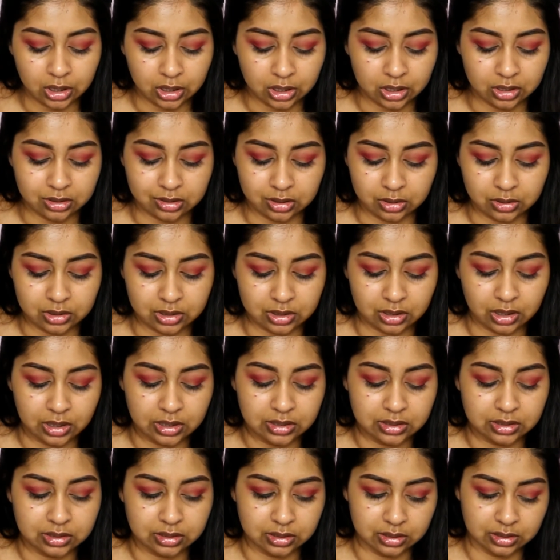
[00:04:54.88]
So it's
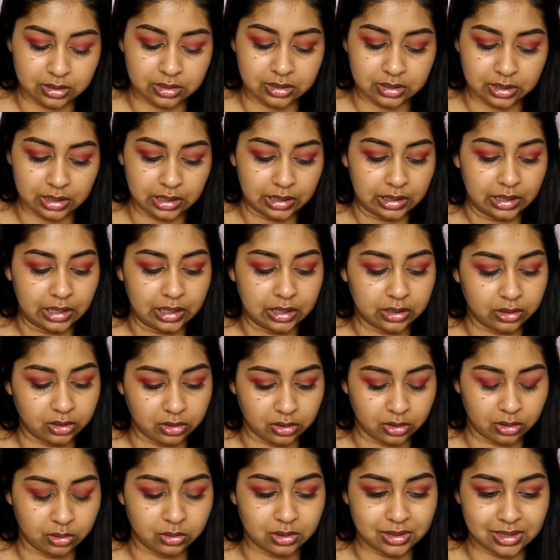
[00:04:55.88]
nice to see that, you
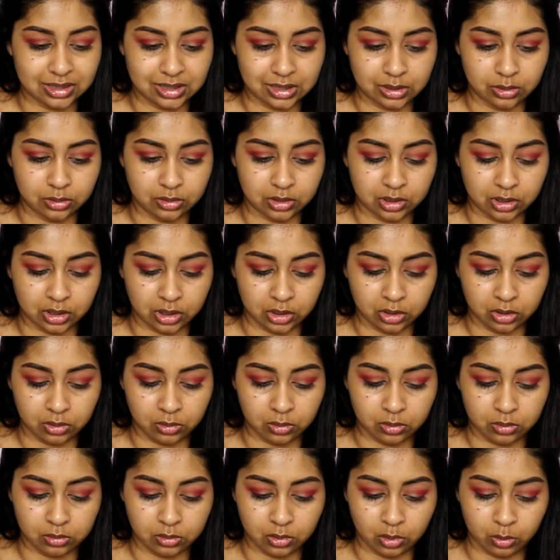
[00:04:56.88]
know, it's sealed and I know
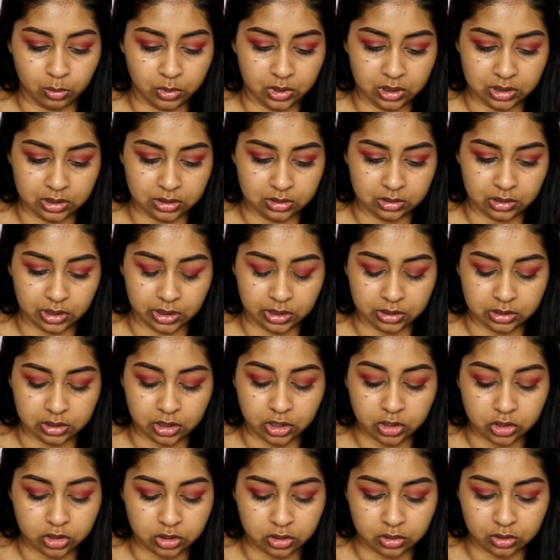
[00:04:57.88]
no one has like
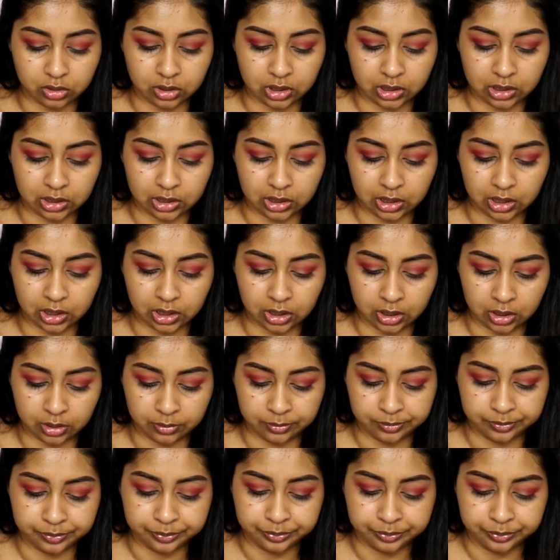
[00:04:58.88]
touched it or anything.